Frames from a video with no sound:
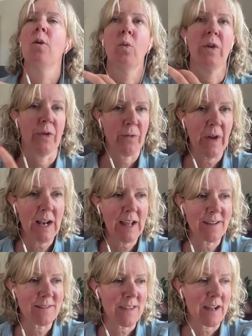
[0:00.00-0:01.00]
with the
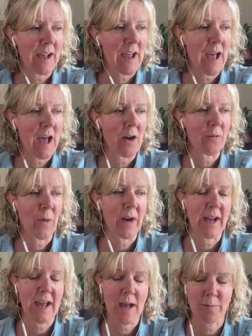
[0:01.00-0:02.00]
feelings that I have
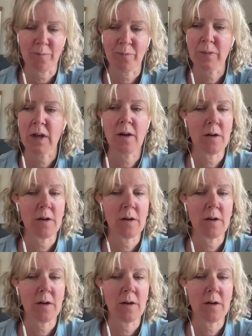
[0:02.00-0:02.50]
when I am